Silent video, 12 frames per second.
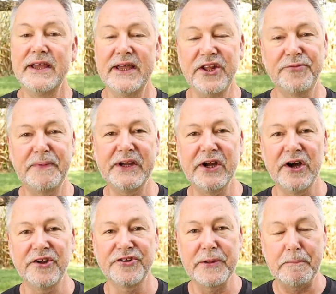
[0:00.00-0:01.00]
is
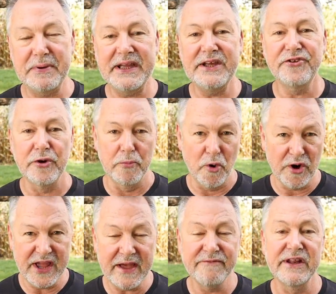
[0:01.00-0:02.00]
because the bees are
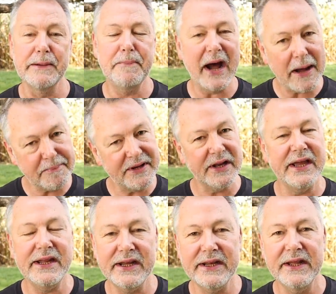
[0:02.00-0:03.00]
more heavily
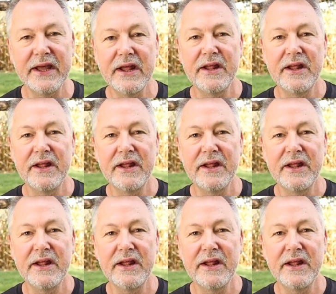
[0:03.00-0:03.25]
populated.